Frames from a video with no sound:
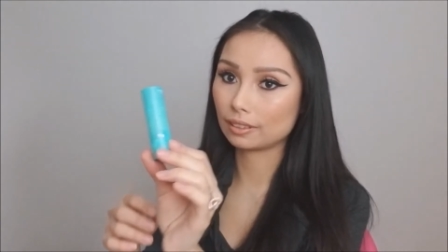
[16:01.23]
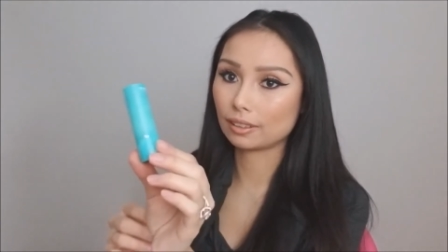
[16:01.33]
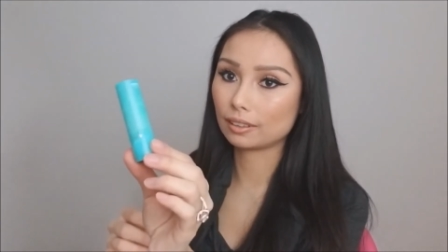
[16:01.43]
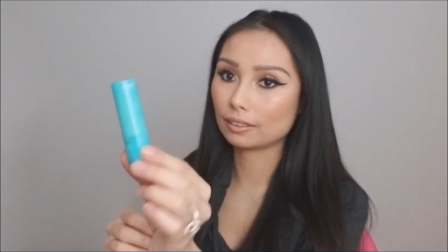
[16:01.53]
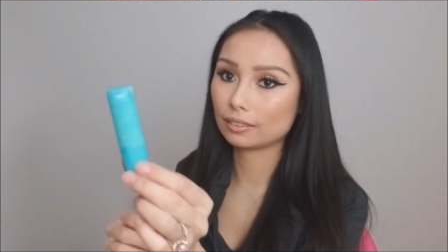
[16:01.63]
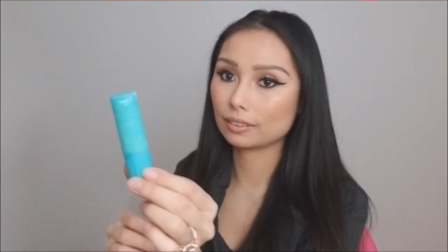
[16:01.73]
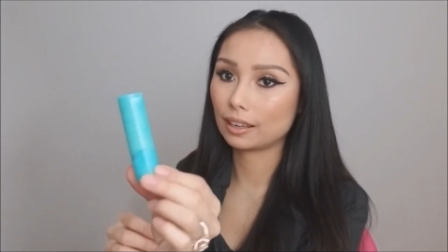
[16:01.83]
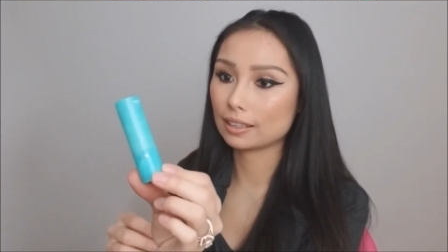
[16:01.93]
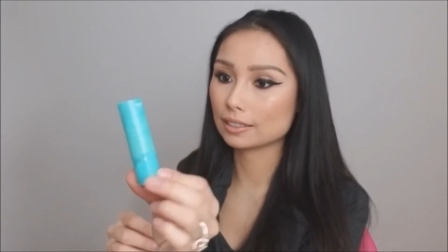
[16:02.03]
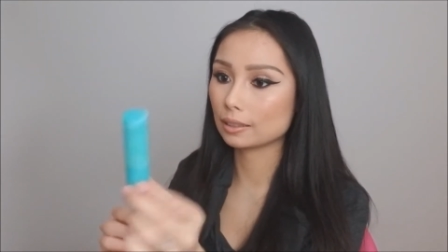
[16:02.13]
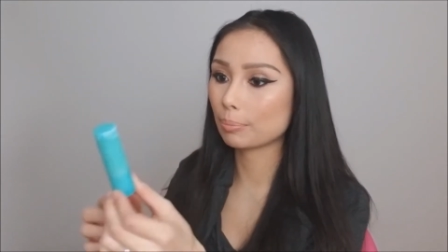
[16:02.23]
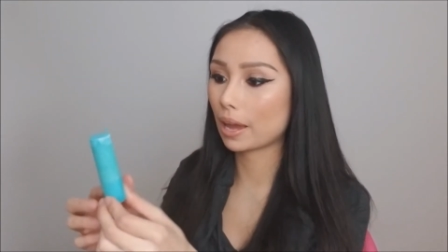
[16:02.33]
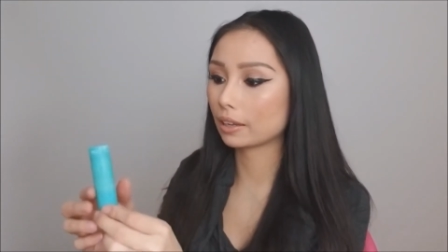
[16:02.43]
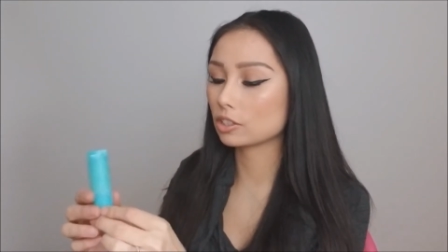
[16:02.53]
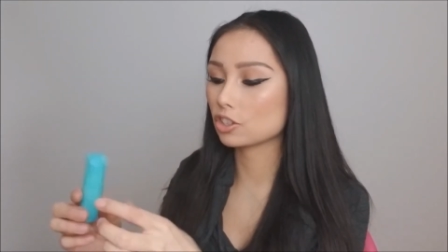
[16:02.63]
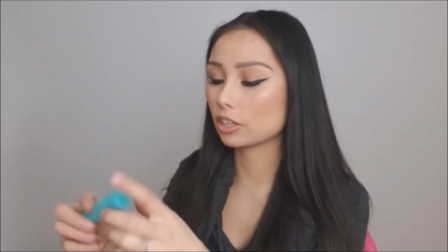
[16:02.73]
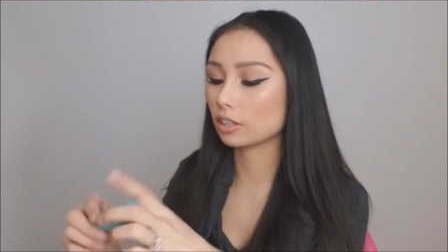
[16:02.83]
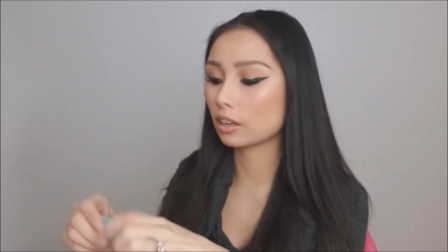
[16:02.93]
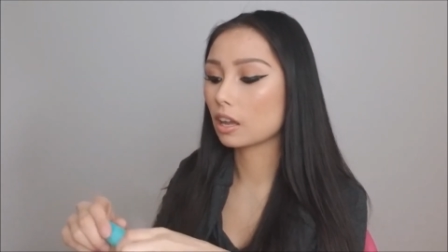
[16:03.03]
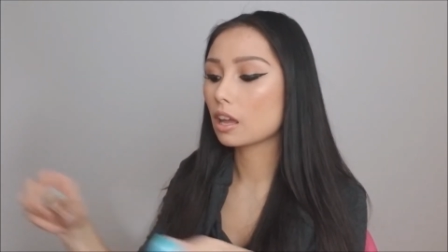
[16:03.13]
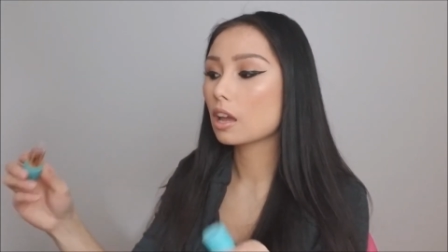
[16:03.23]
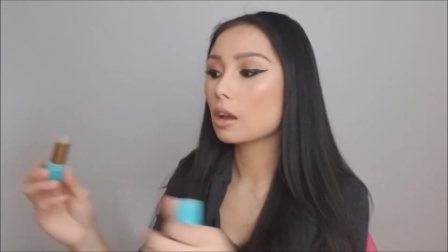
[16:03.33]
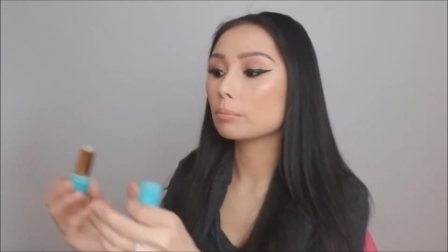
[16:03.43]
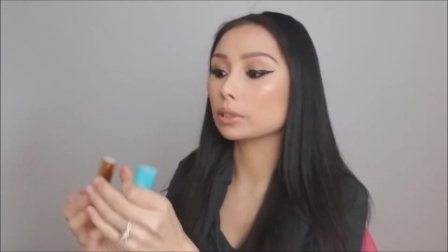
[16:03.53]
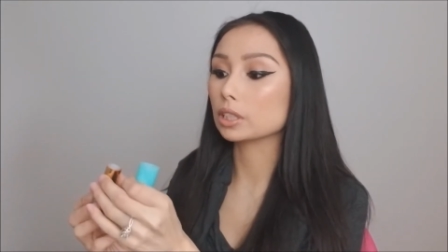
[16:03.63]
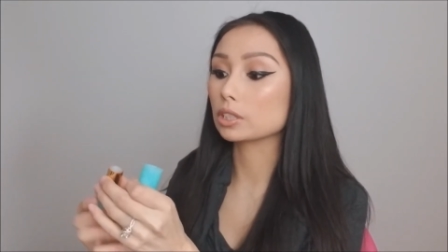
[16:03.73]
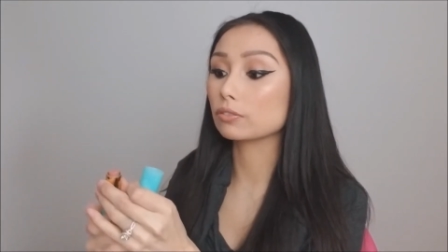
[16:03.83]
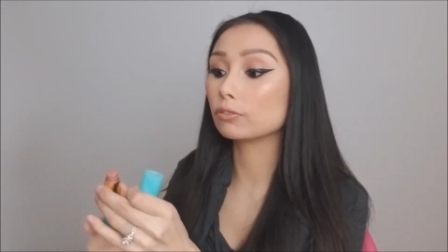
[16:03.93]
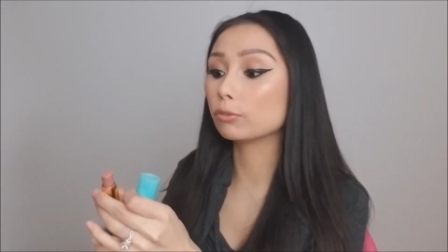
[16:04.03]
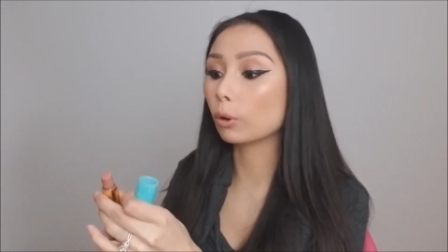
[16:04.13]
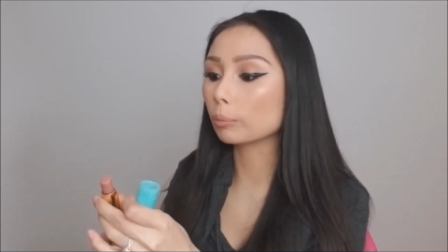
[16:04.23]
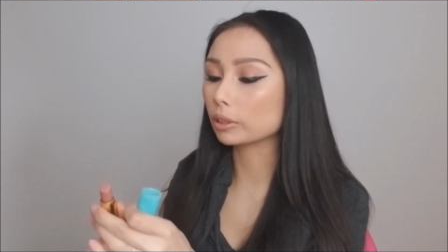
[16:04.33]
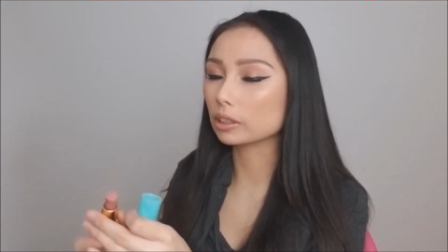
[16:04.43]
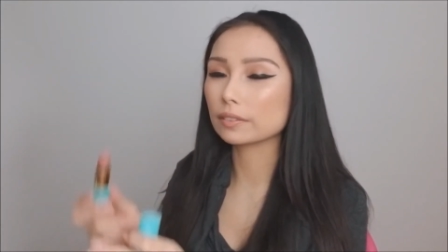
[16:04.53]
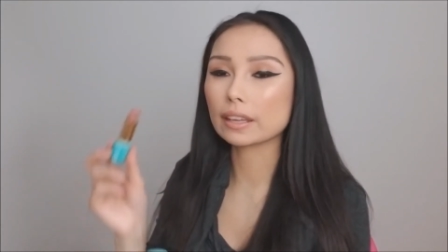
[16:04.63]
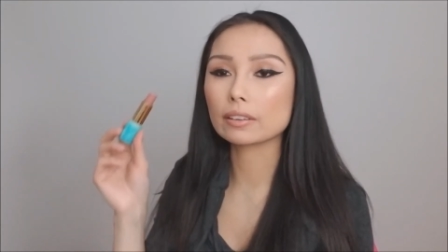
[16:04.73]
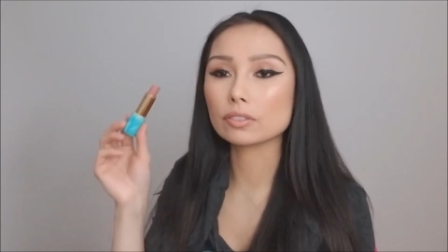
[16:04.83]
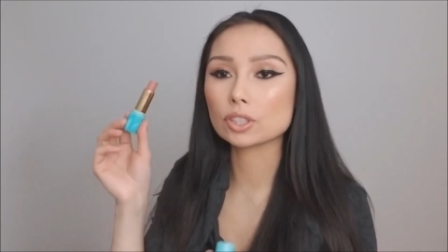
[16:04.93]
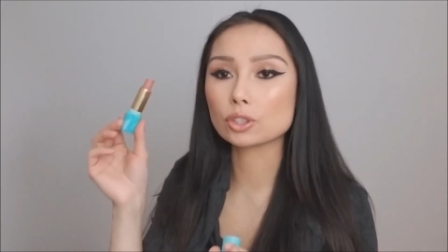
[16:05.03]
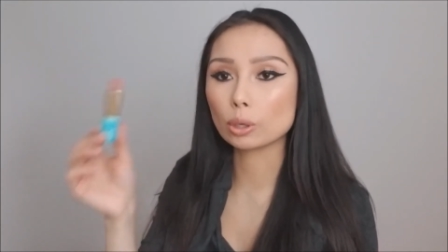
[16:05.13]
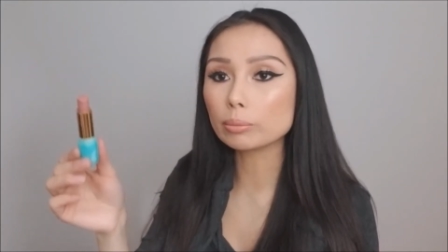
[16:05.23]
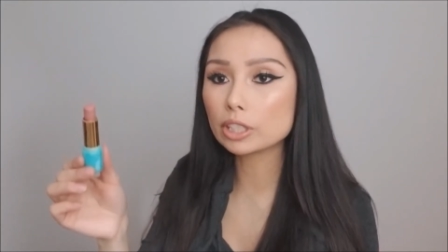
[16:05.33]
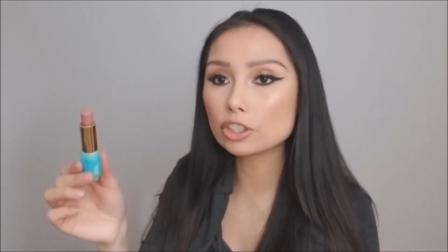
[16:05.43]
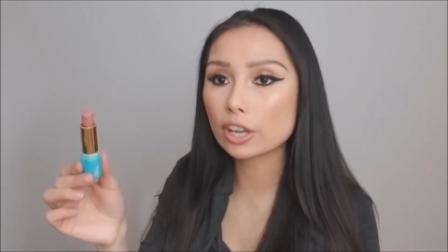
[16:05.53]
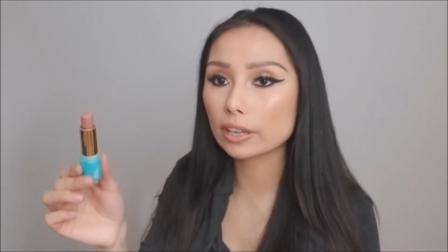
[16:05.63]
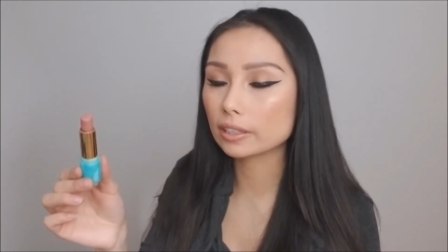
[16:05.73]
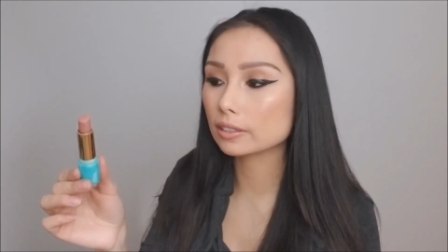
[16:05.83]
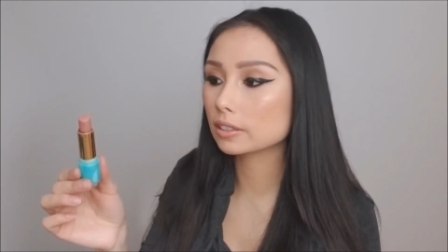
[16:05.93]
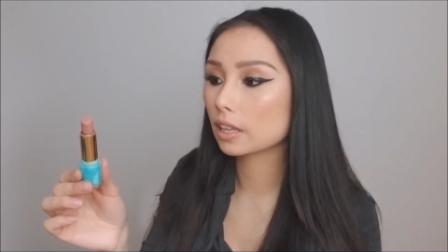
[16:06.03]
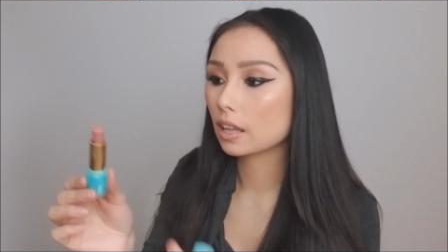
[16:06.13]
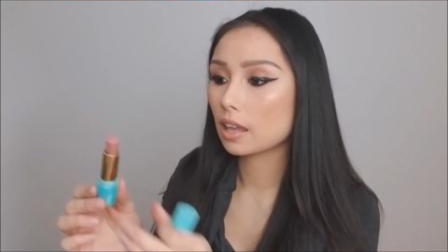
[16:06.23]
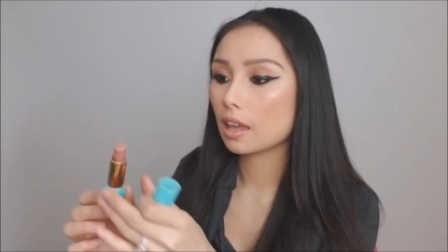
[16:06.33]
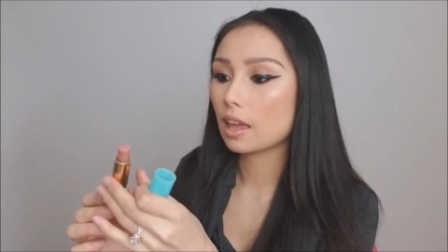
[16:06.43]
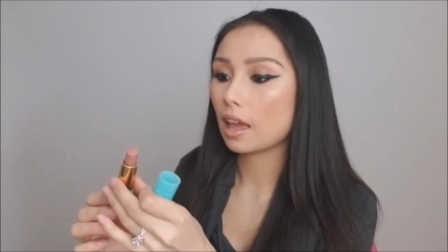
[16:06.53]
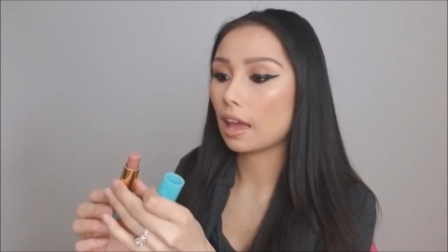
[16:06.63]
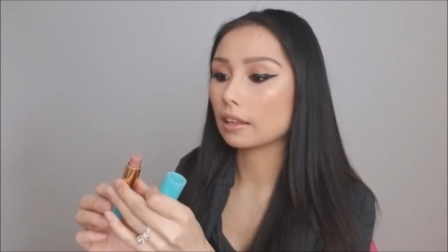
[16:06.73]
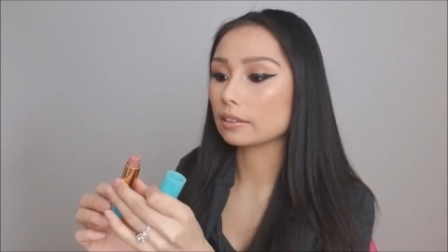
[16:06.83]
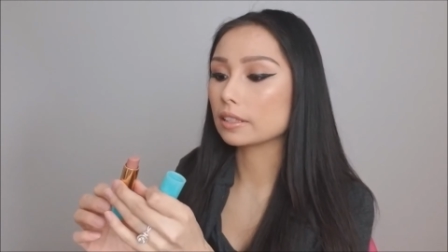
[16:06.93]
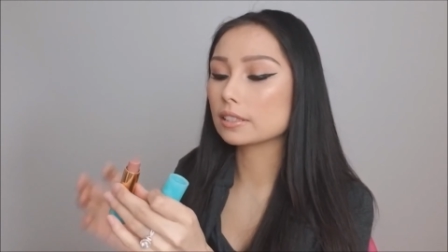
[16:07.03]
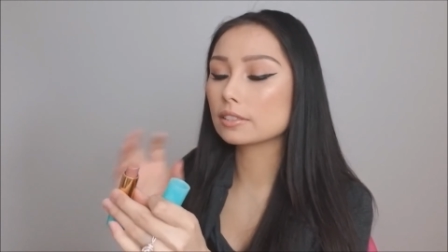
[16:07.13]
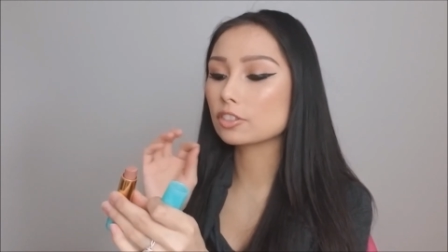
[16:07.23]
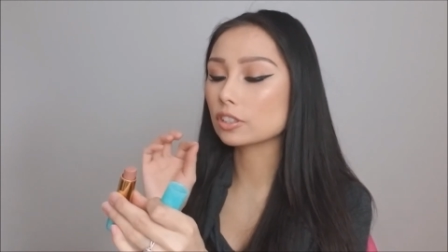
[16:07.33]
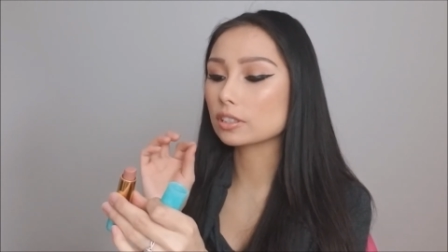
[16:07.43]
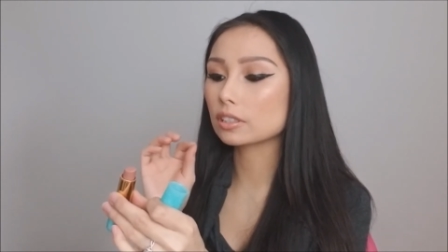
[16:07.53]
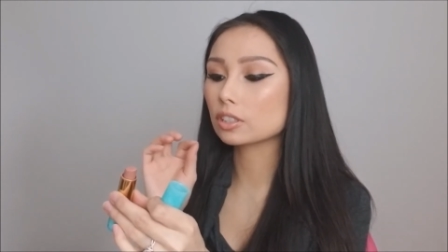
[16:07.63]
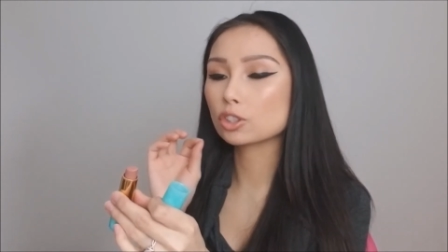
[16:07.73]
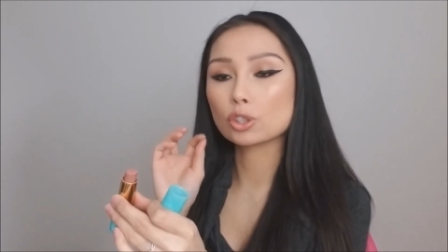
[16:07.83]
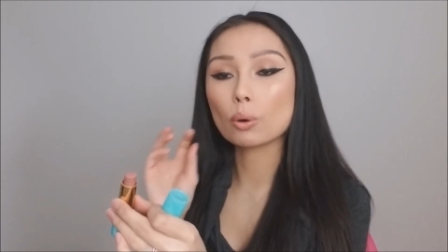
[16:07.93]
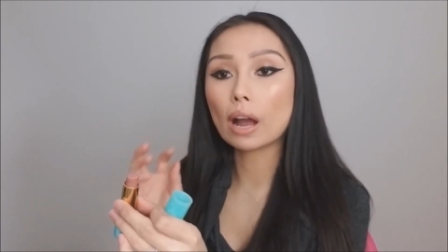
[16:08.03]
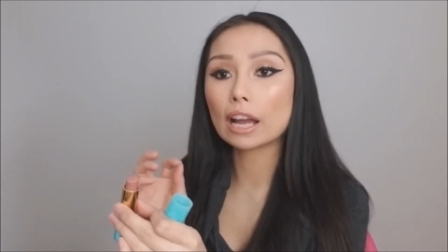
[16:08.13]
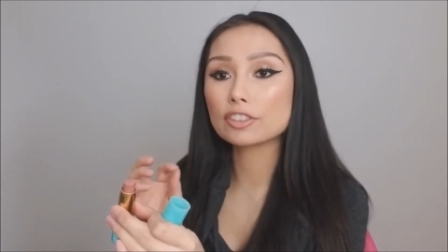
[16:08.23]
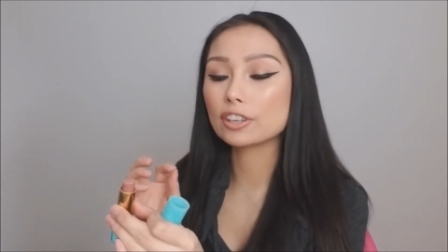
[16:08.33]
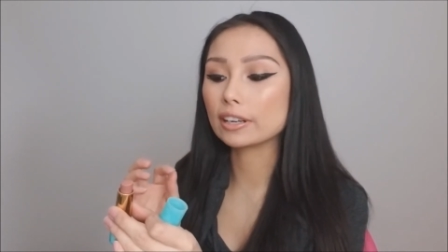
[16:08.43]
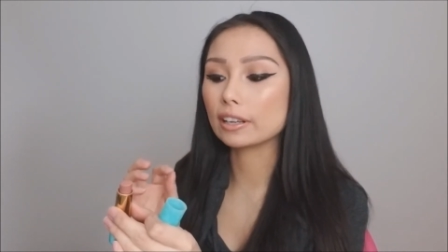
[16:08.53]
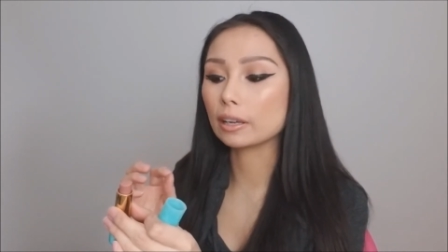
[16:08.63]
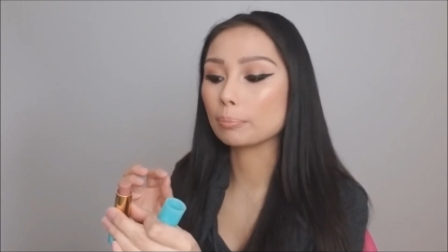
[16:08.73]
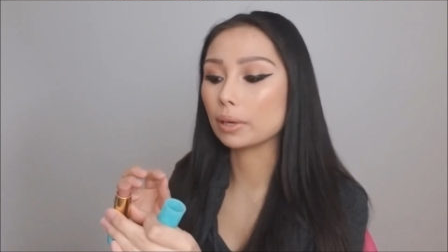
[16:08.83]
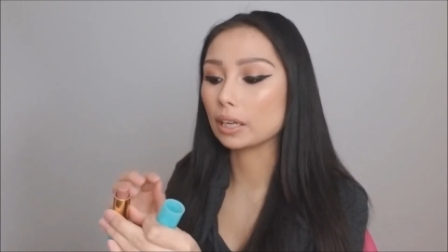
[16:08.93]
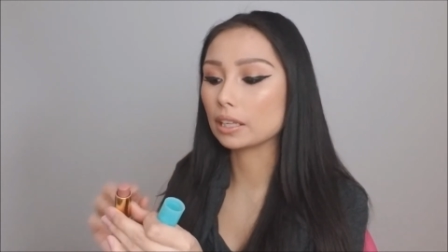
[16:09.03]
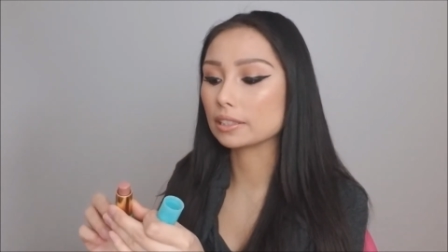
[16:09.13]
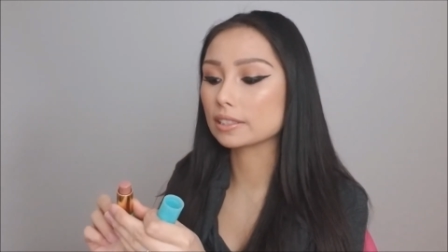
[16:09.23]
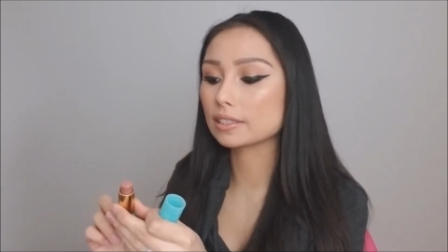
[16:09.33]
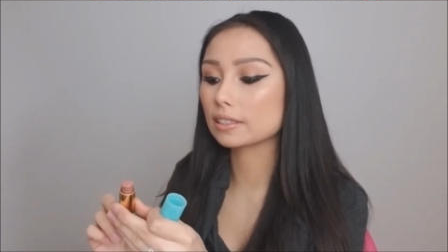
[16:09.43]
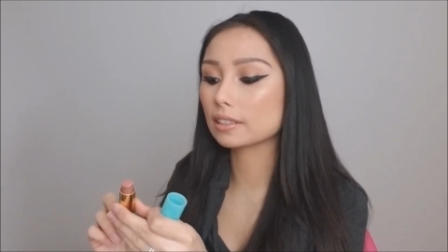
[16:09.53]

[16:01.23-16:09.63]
oh, guys, the packaging, but this formula, they have so many shades, and this is just so hydrating, but it's